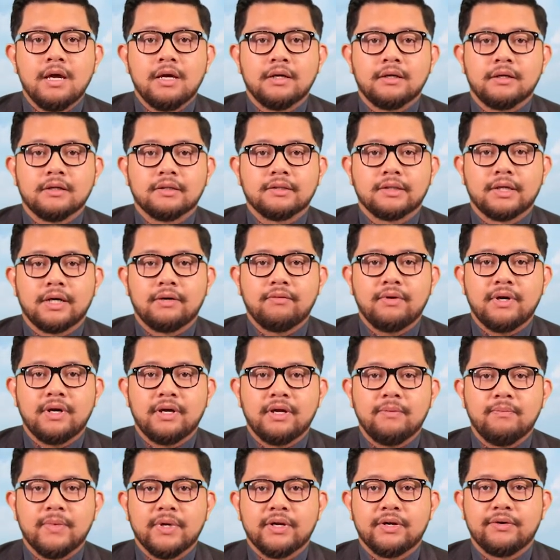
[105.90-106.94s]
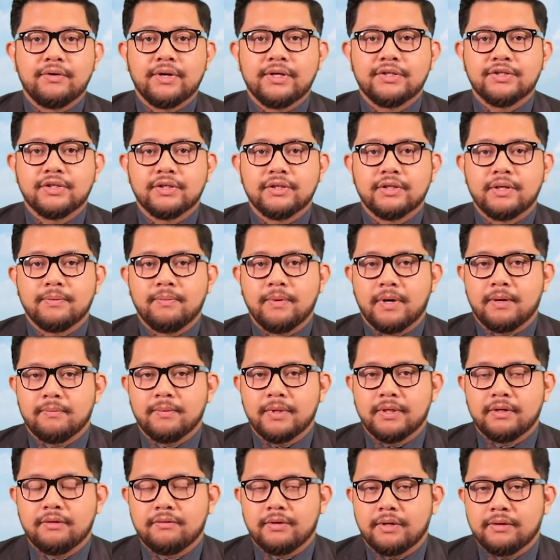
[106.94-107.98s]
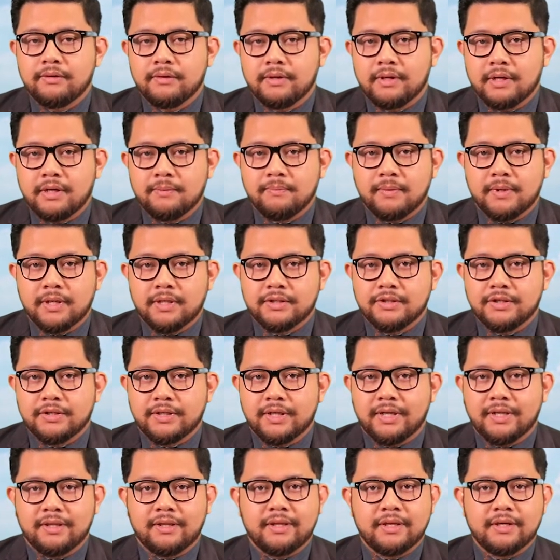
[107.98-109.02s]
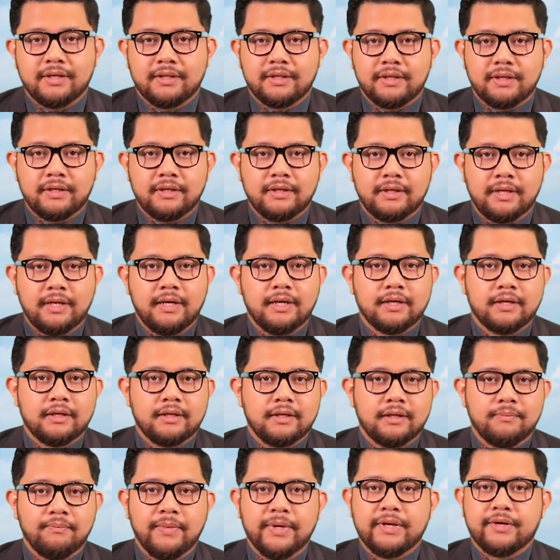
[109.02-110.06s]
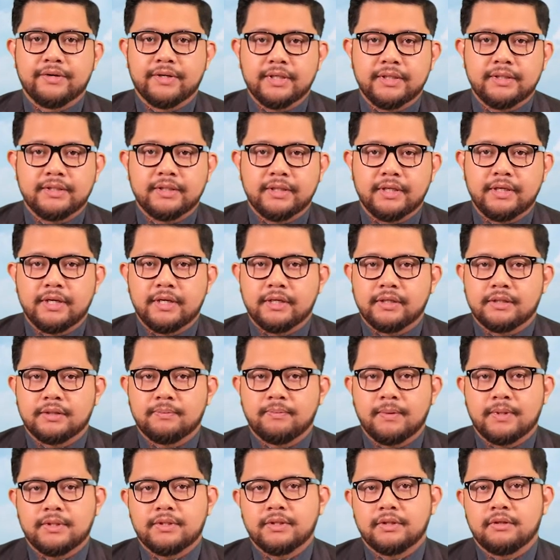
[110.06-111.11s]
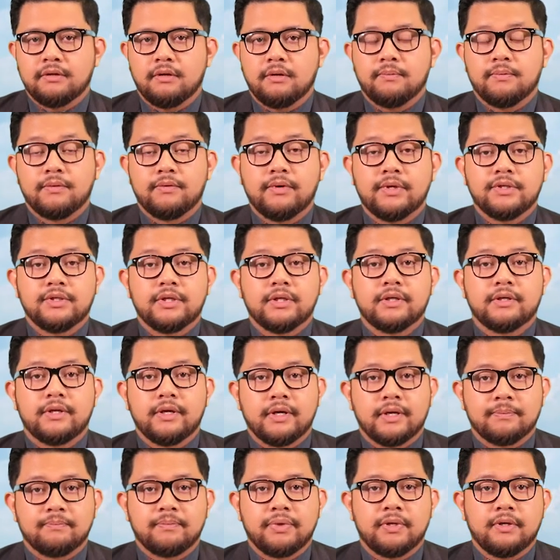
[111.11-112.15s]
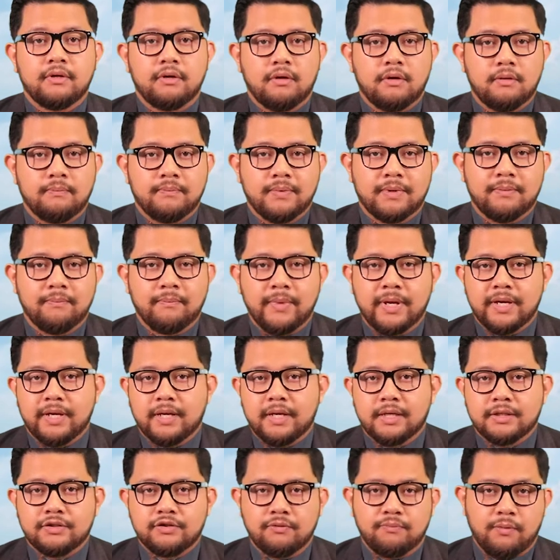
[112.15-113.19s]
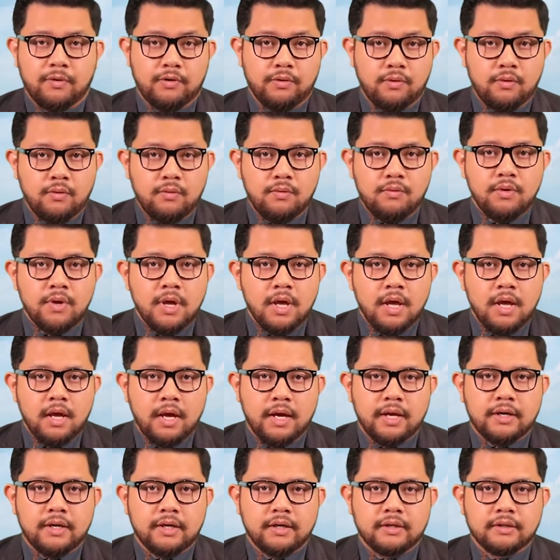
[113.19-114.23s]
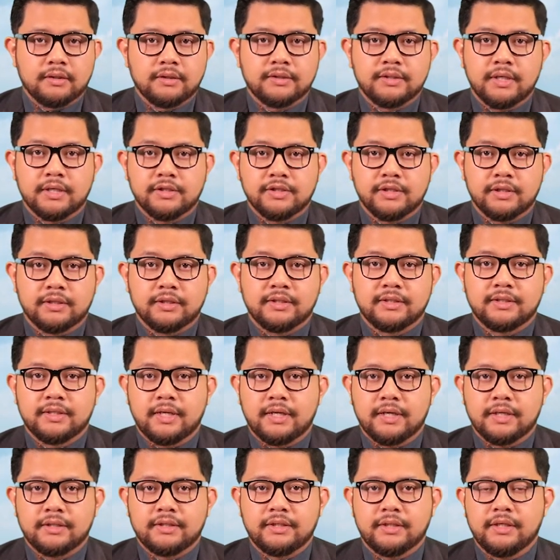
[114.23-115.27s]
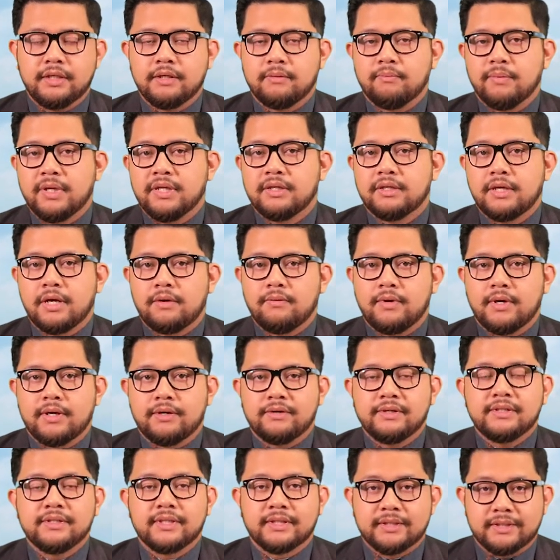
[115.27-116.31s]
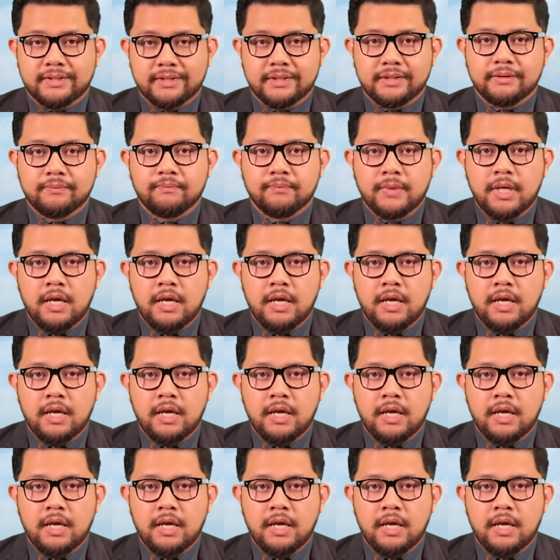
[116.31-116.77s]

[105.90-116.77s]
The Sarawak Immigration Department rounded up 113 illegal immigrants in a special operation dub of Mega 2.0 at a construction site in Bintawa recently.